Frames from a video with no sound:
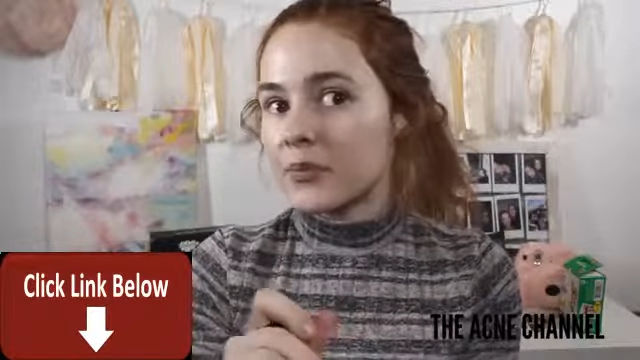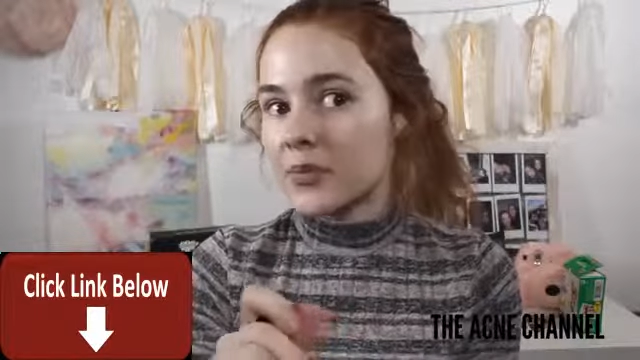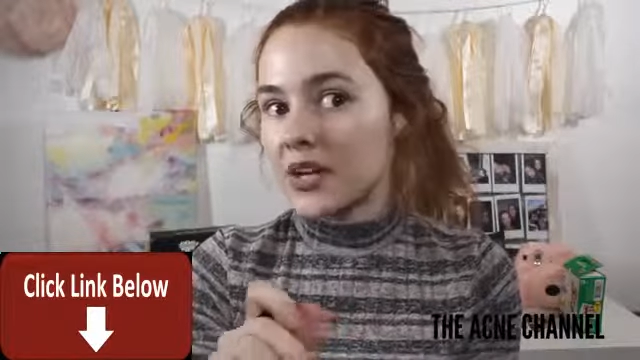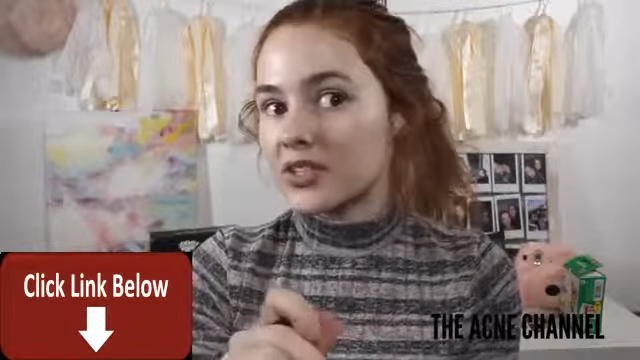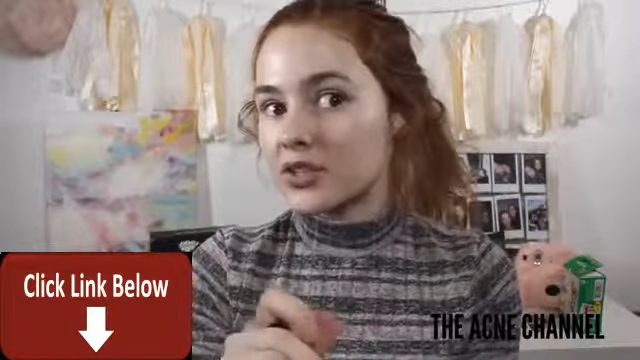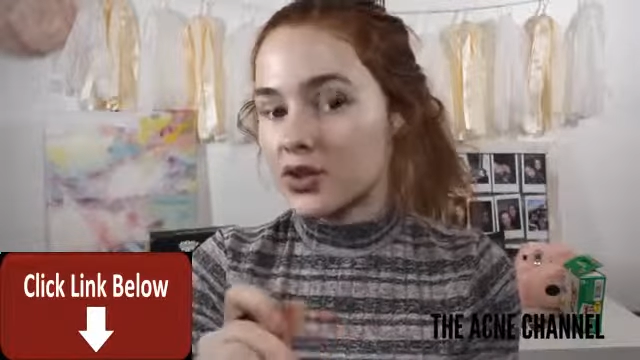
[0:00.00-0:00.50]

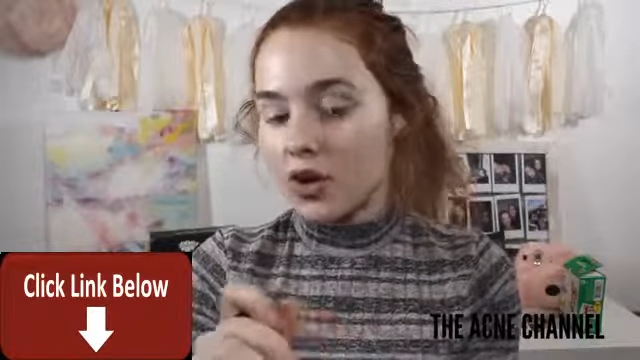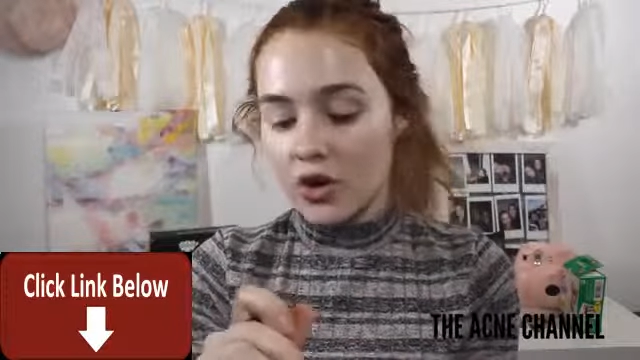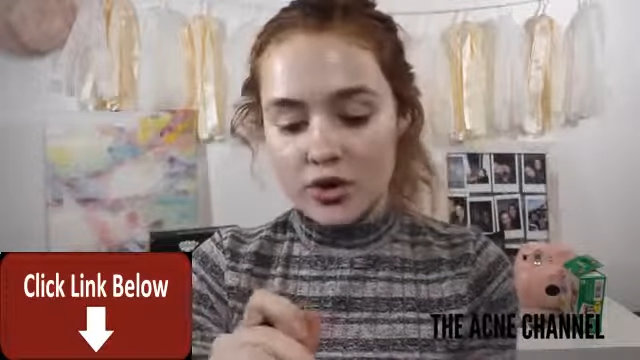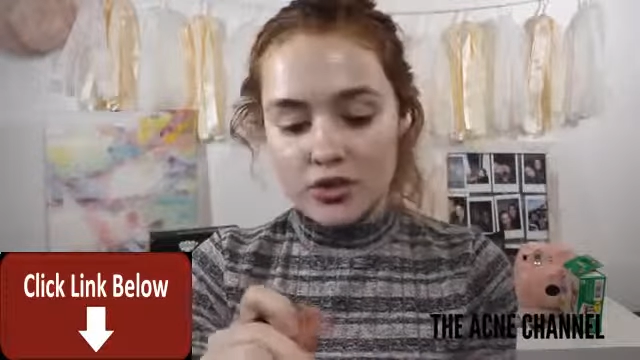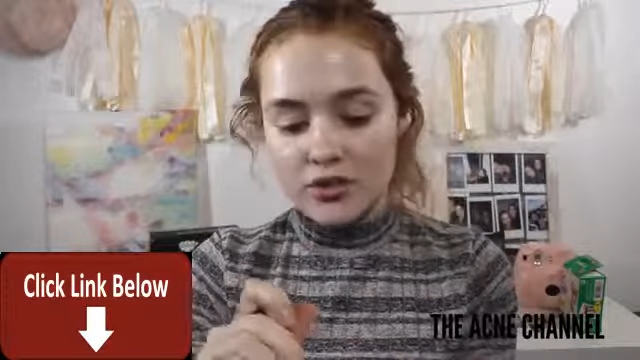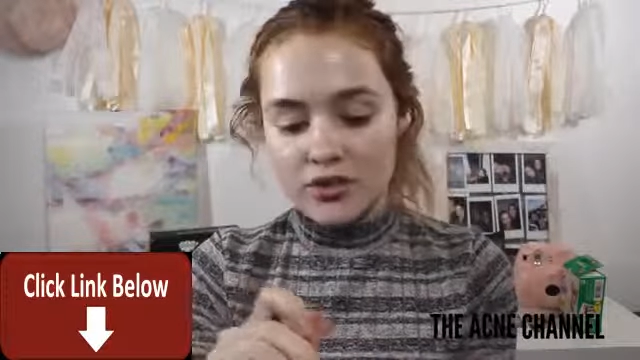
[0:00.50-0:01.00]
My
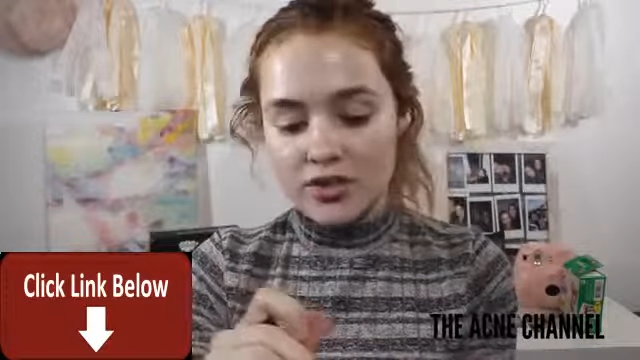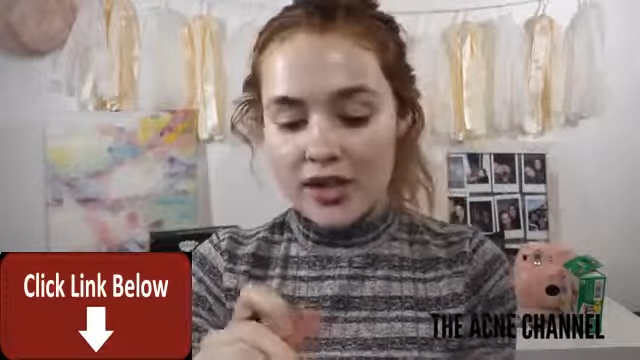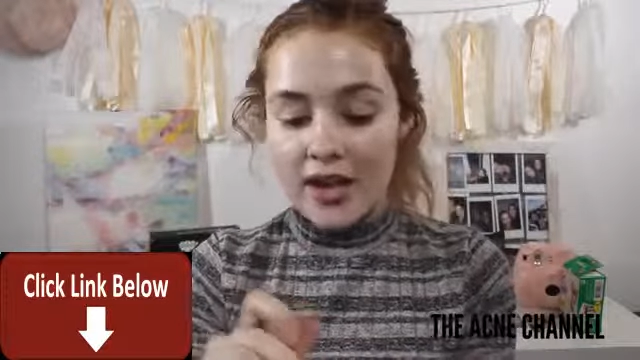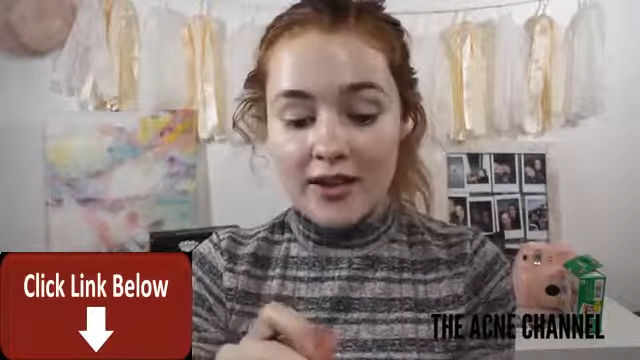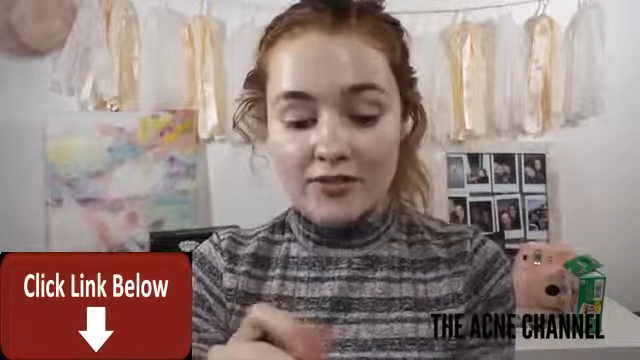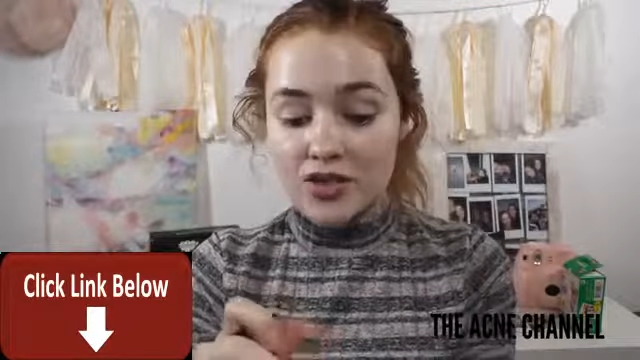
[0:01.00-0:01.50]
scars
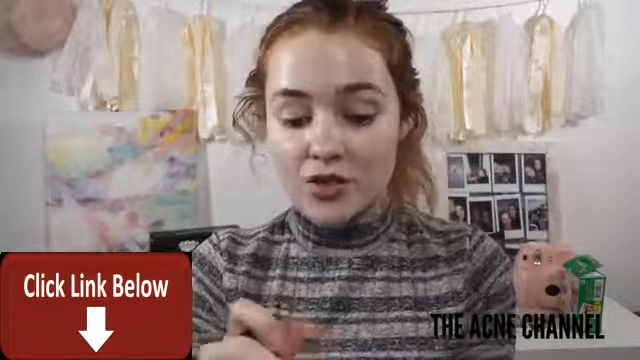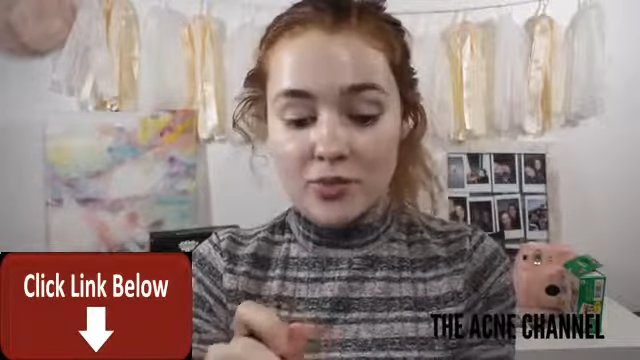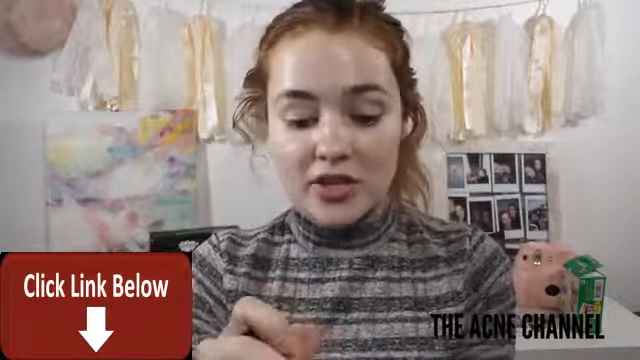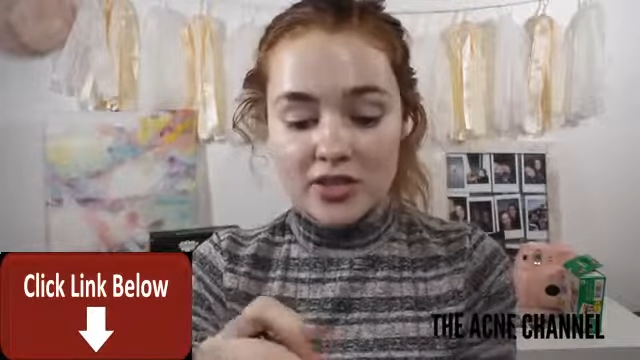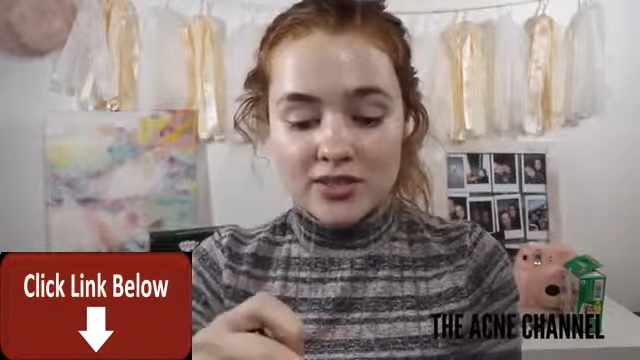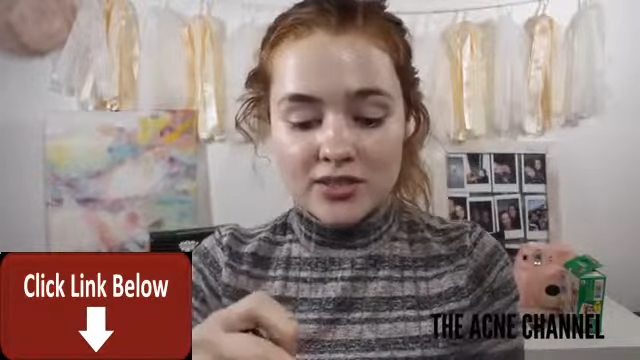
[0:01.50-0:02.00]
have just
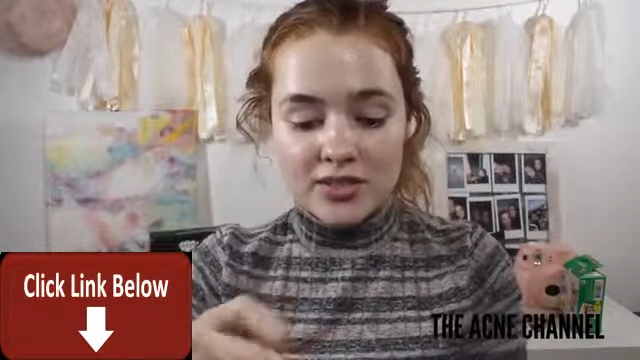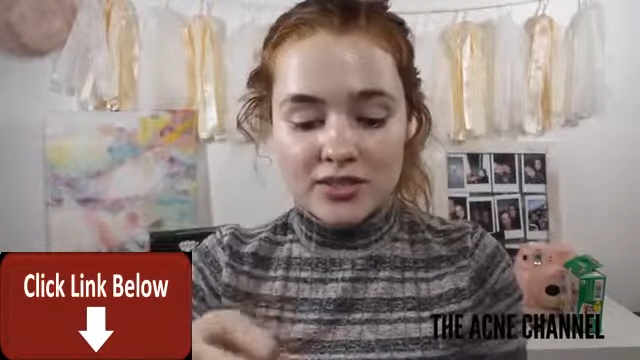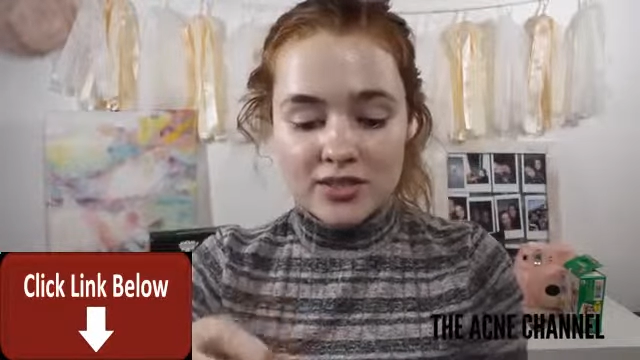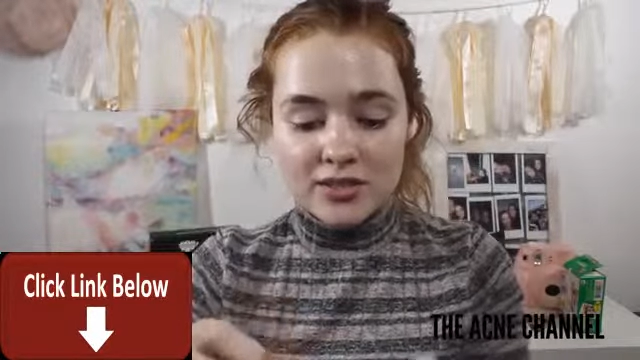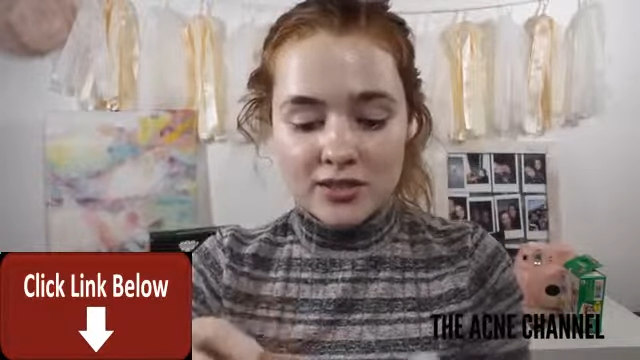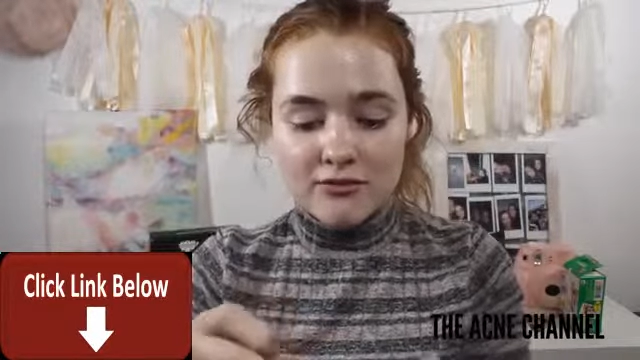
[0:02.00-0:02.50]
been
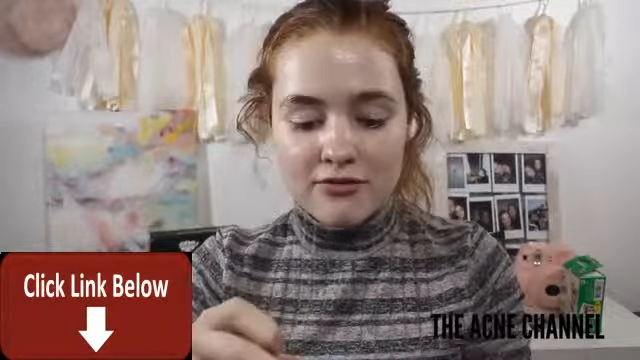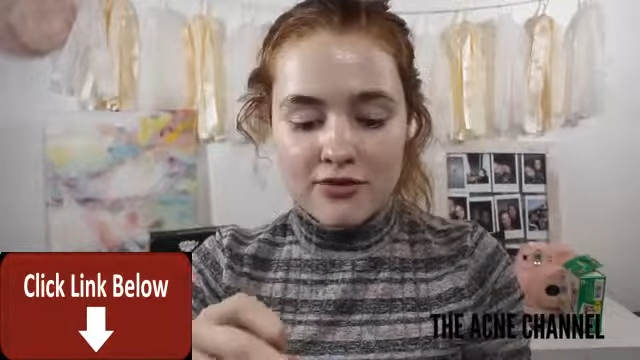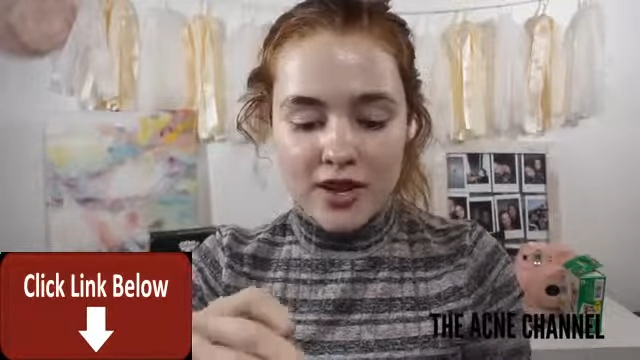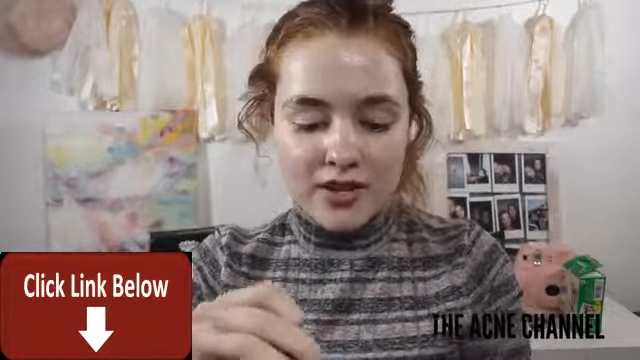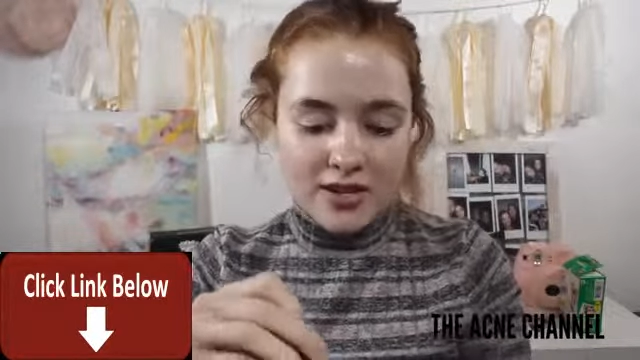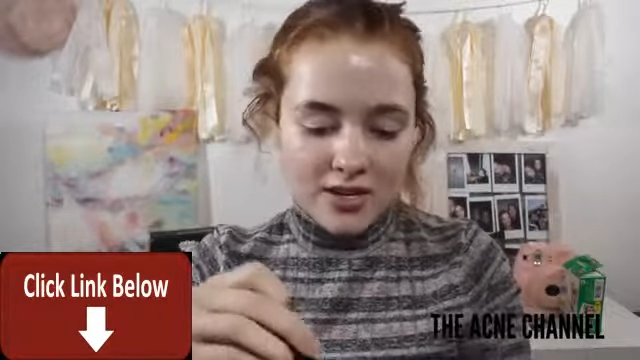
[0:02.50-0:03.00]
consistently
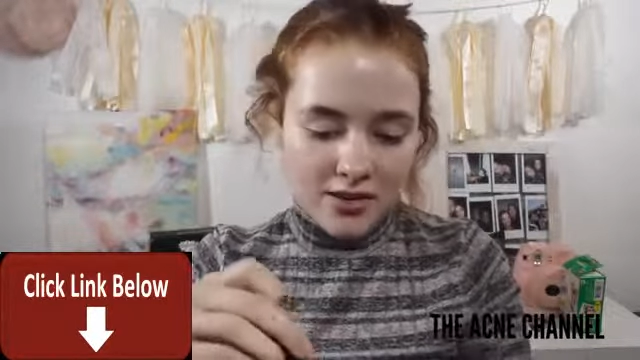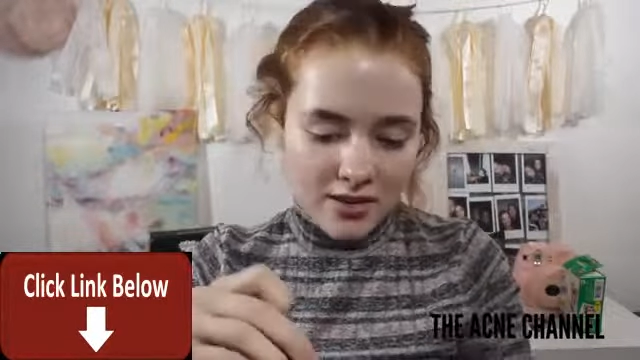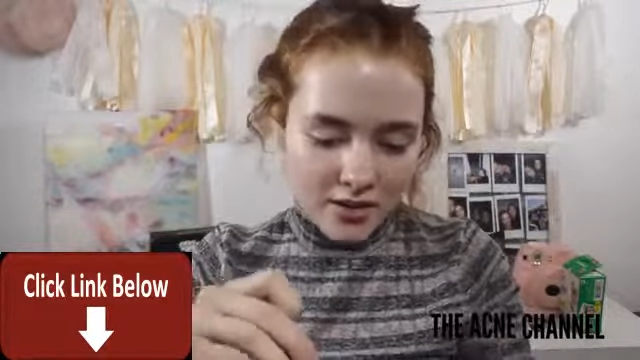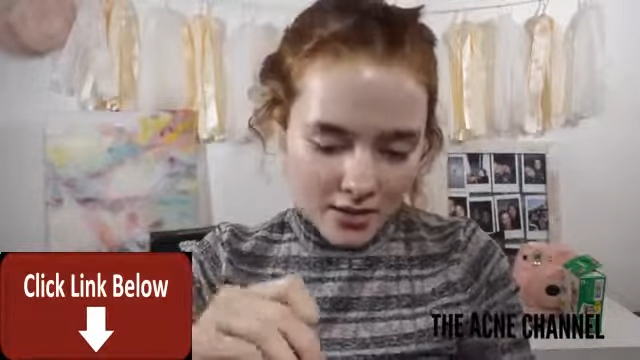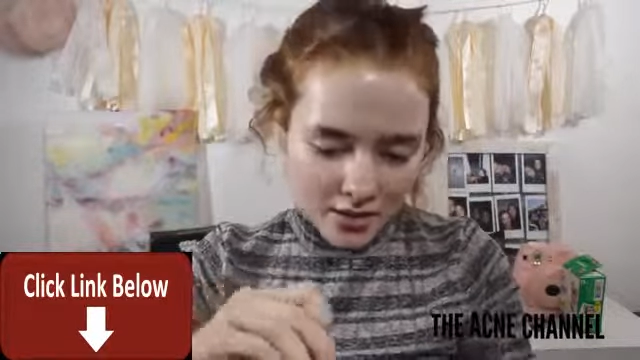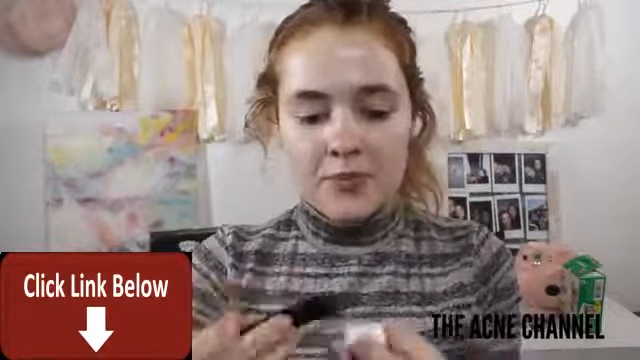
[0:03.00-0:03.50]
faded.